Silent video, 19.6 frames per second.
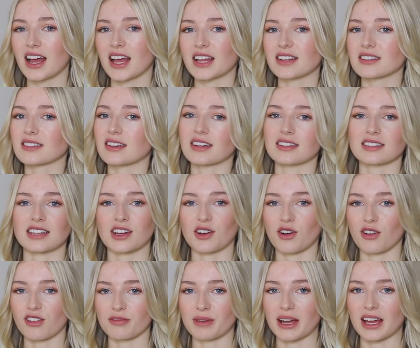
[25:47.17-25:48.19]
it's going to take
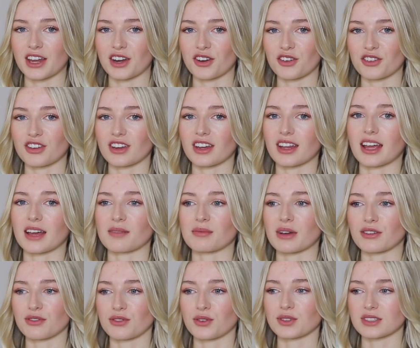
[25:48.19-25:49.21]
all of my energy and
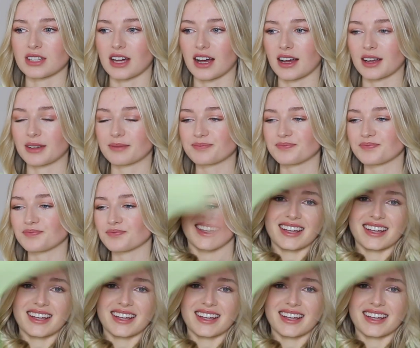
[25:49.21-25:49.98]
my full time.